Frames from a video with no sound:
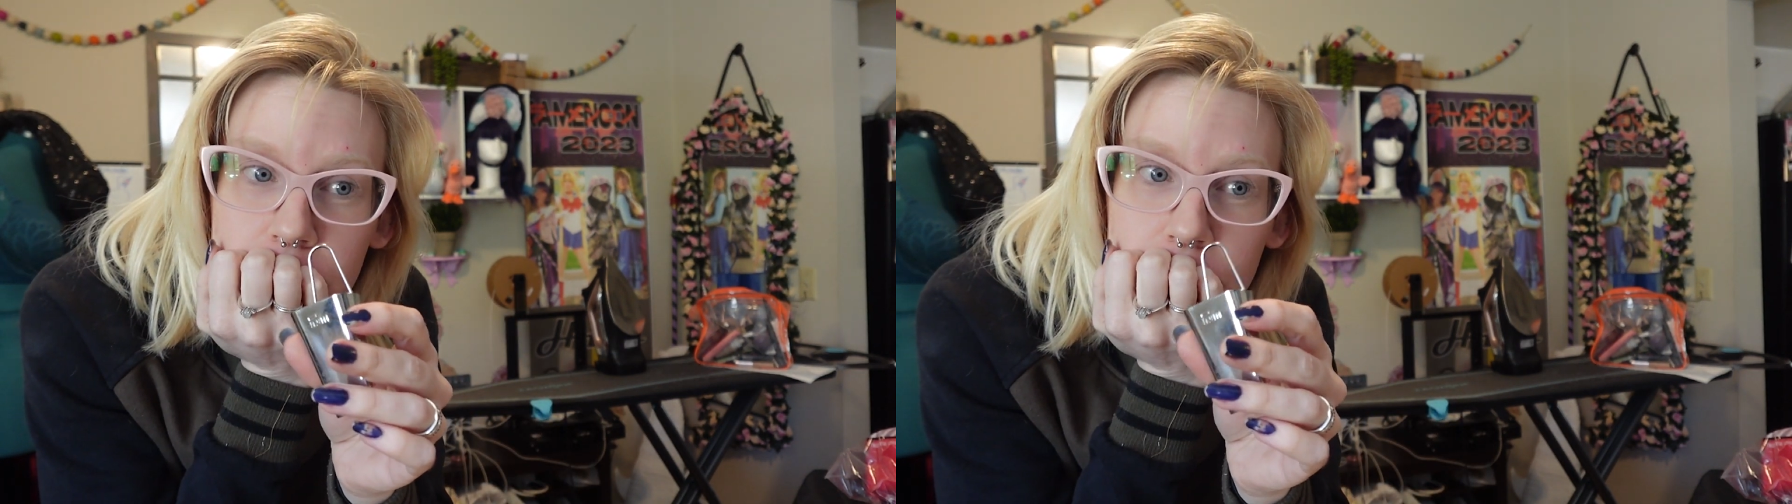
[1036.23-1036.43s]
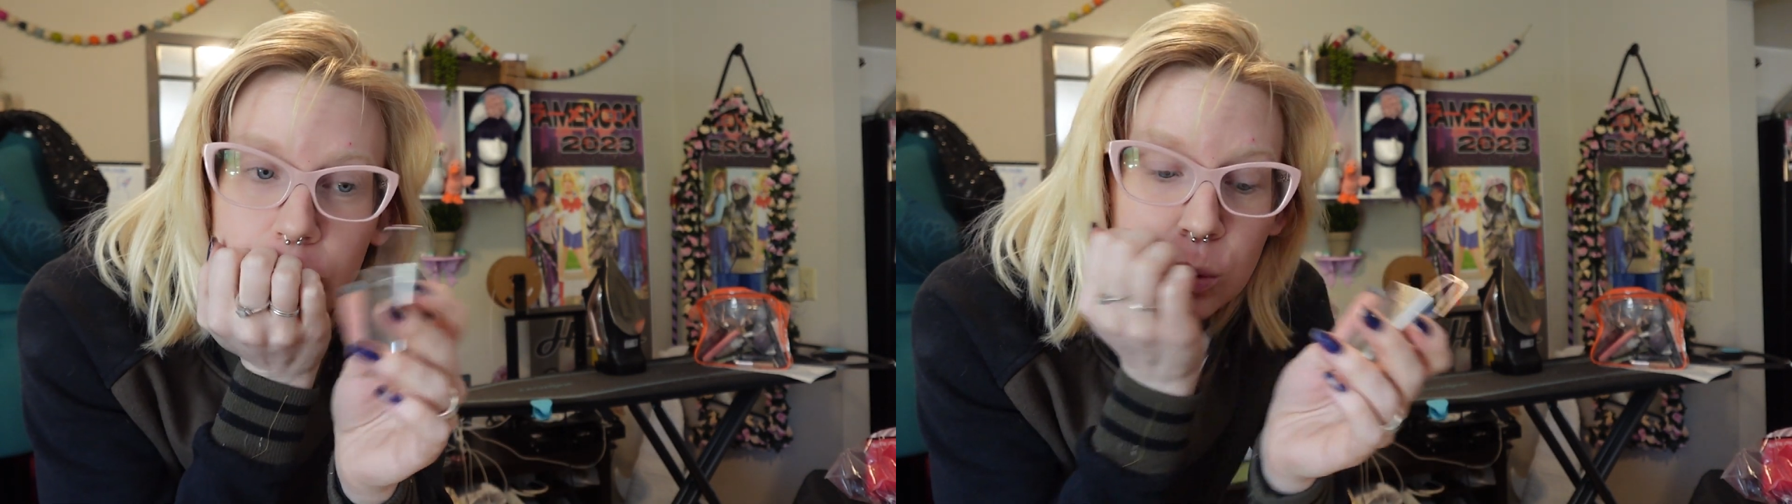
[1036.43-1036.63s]

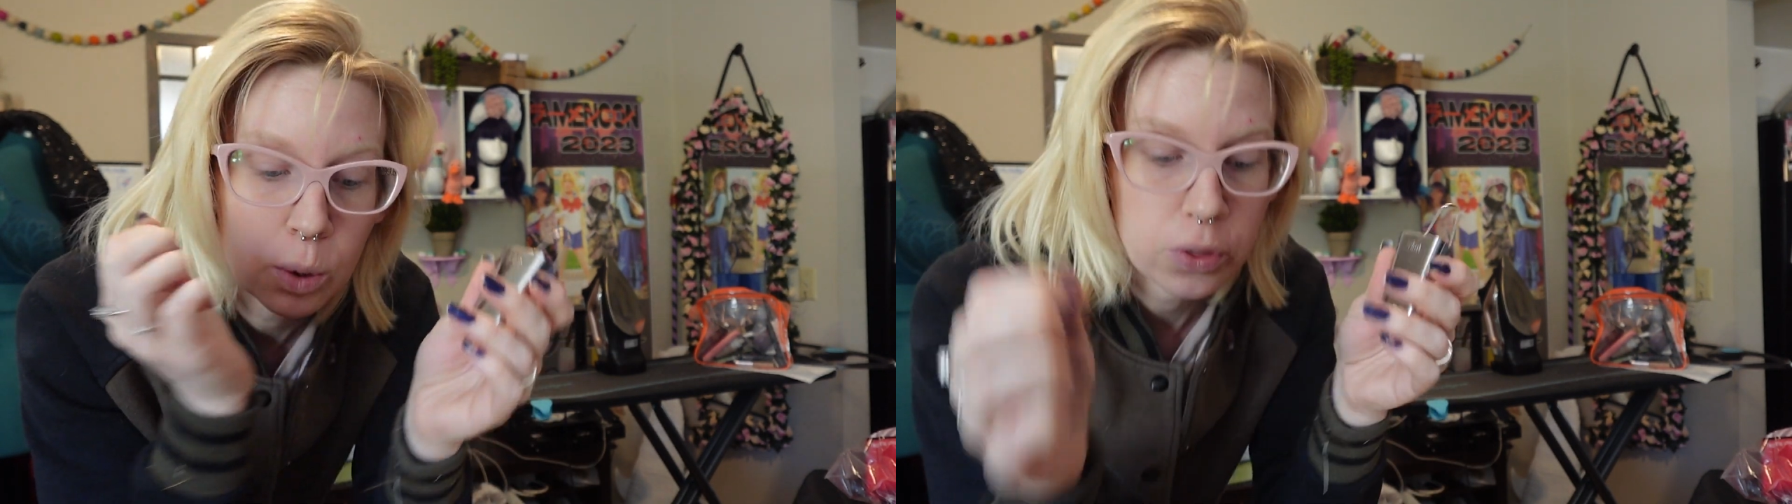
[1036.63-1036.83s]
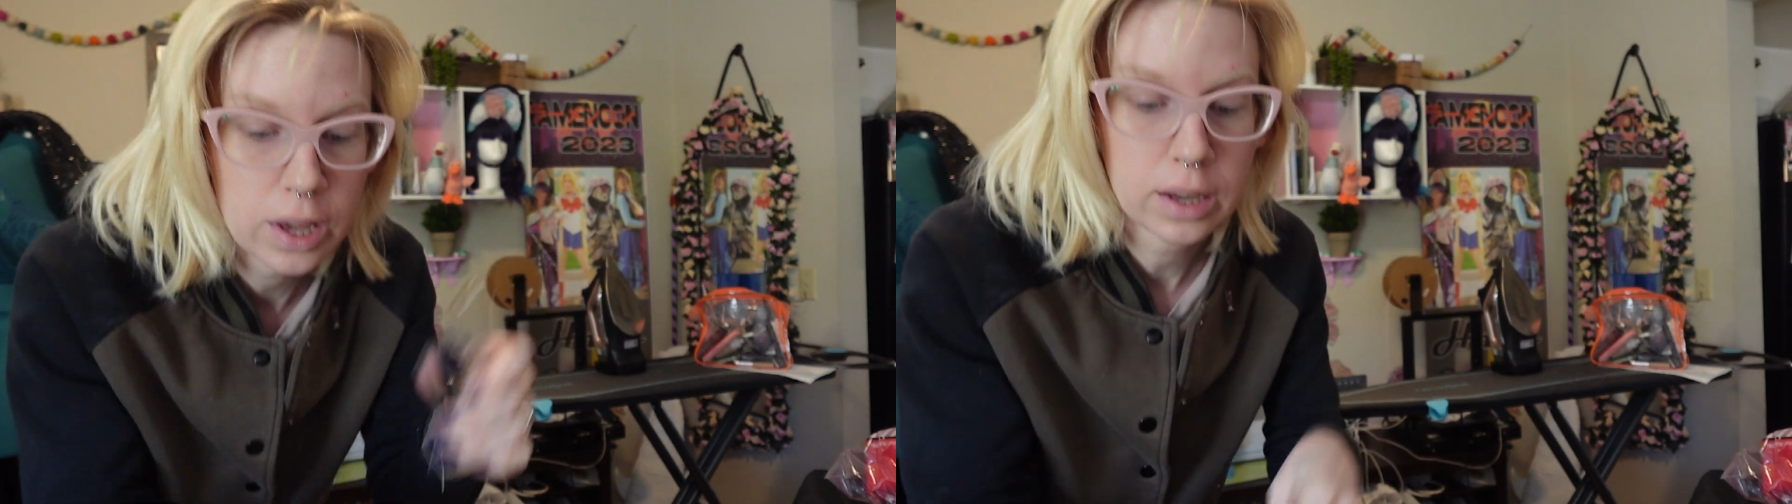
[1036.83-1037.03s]
which will
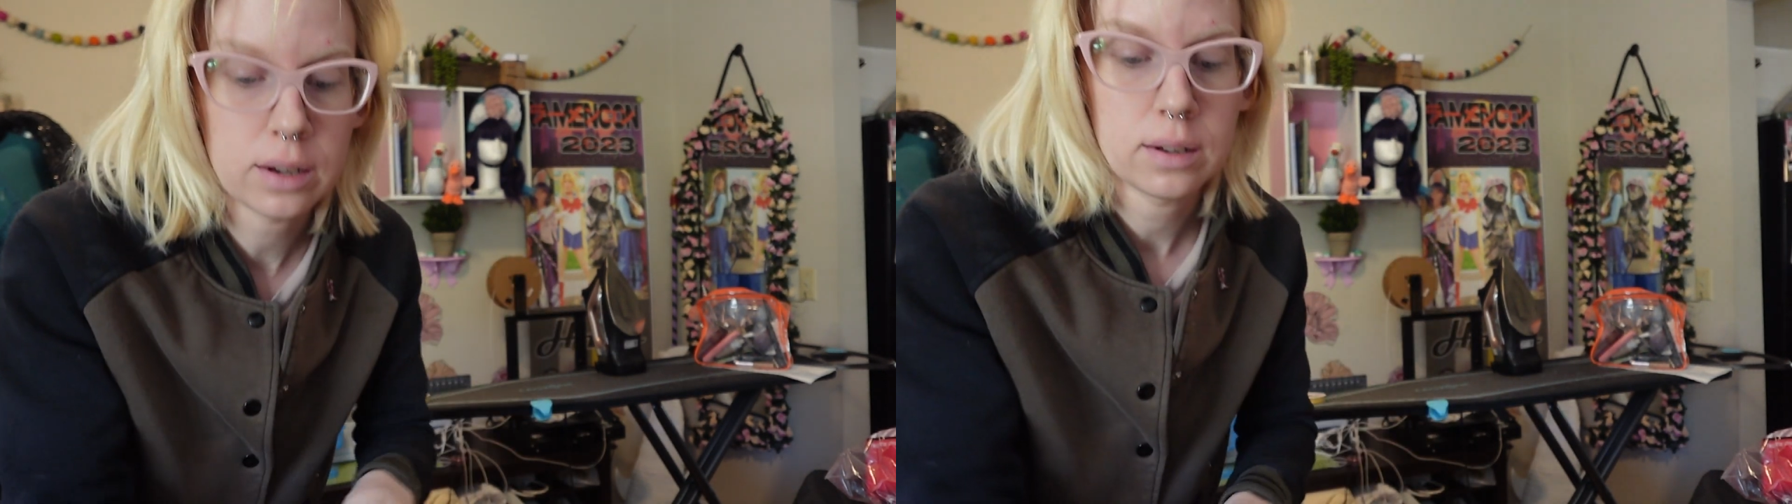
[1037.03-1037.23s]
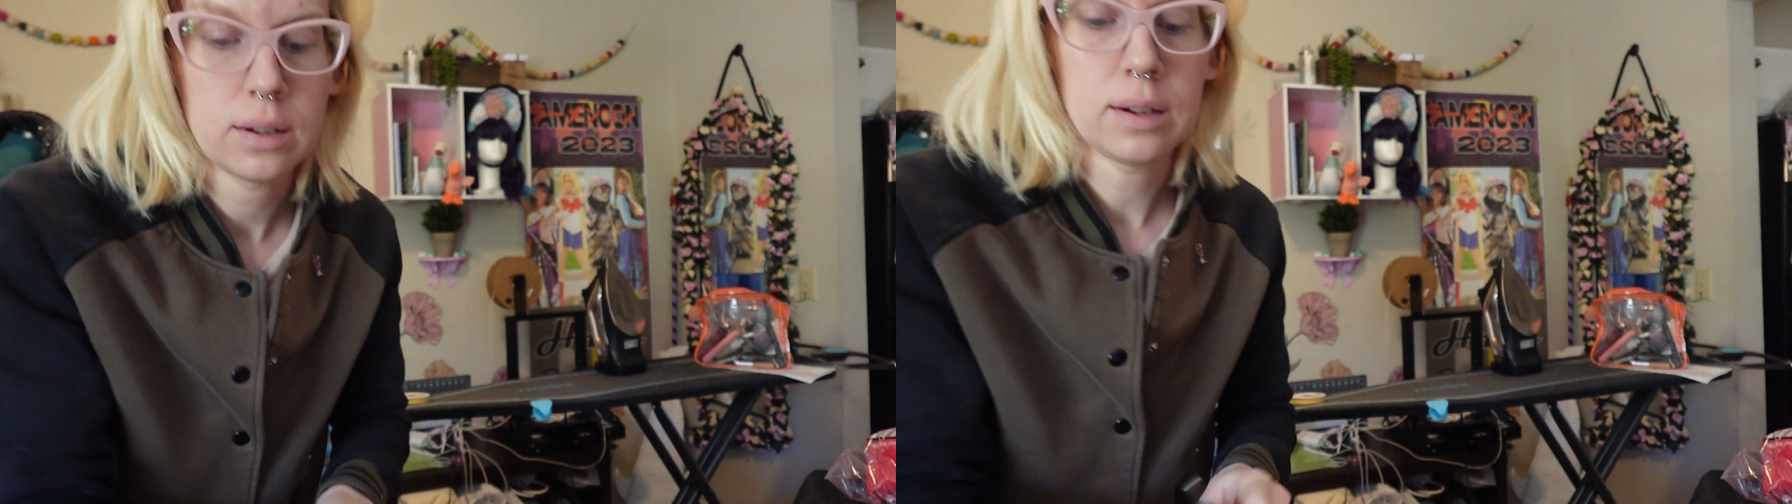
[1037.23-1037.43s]
then